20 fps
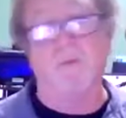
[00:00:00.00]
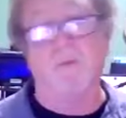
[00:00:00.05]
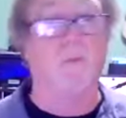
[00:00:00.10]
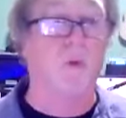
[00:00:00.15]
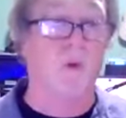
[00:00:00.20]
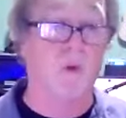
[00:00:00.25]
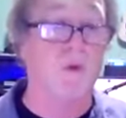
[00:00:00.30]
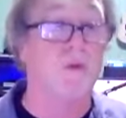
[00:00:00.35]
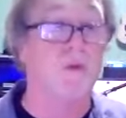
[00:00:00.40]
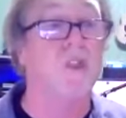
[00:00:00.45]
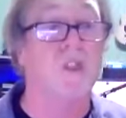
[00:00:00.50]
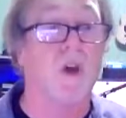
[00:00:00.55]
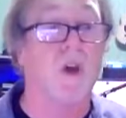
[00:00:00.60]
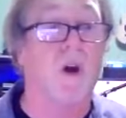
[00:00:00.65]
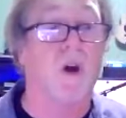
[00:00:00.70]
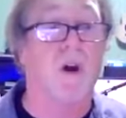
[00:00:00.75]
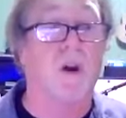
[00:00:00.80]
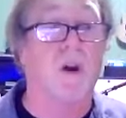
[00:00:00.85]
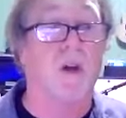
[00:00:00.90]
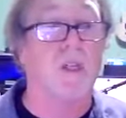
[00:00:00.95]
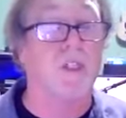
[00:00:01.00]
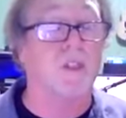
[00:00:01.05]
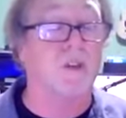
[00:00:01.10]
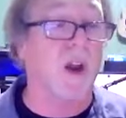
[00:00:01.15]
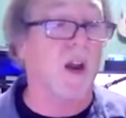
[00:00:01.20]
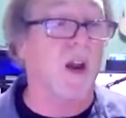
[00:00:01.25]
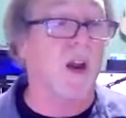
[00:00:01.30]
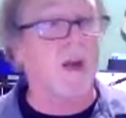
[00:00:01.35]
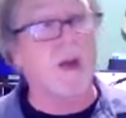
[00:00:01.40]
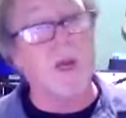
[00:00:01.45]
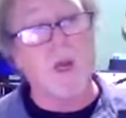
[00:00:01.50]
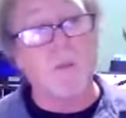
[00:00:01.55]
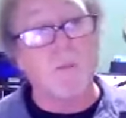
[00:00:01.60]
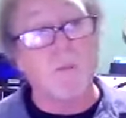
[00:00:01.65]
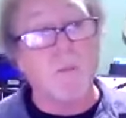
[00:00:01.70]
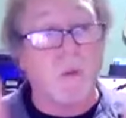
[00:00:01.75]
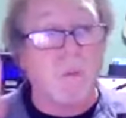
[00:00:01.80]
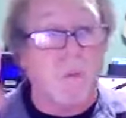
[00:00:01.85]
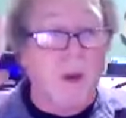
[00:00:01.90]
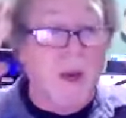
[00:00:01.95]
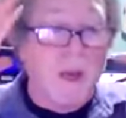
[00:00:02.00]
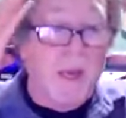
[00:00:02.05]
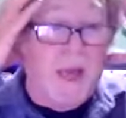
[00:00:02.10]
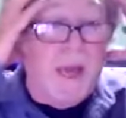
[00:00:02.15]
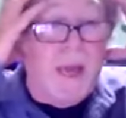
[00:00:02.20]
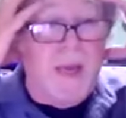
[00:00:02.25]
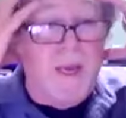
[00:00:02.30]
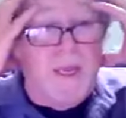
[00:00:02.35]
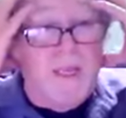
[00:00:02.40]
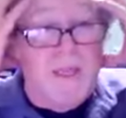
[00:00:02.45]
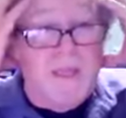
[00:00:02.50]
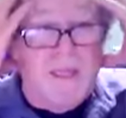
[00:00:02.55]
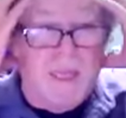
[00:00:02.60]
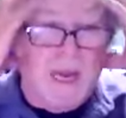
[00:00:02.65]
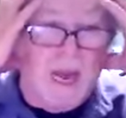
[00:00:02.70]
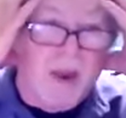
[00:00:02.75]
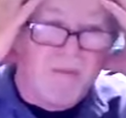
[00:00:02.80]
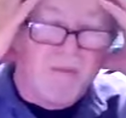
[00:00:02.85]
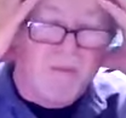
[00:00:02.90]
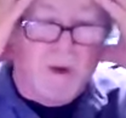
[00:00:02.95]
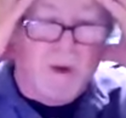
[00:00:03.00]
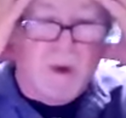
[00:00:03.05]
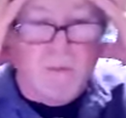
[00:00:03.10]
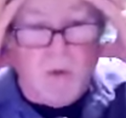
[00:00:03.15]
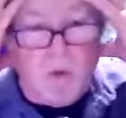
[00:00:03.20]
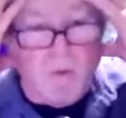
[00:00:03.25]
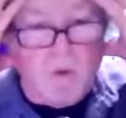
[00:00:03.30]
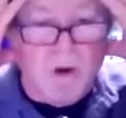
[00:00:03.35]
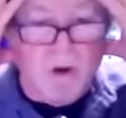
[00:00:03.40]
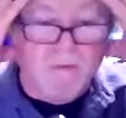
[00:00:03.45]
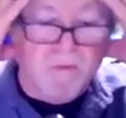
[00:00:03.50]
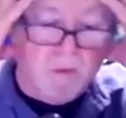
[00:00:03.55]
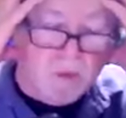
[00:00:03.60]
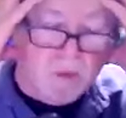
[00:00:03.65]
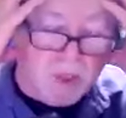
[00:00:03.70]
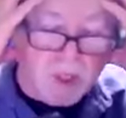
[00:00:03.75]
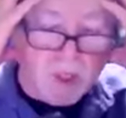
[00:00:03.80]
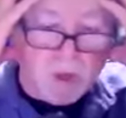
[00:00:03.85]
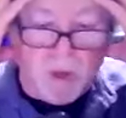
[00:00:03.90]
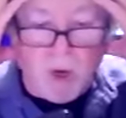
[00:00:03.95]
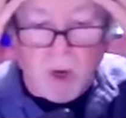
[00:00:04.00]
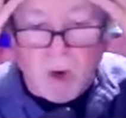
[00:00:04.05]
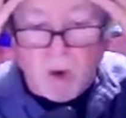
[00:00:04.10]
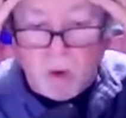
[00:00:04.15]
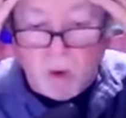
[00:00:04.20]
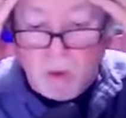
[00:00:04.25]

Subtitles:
blues songs, try to put my head into that frame of reference, or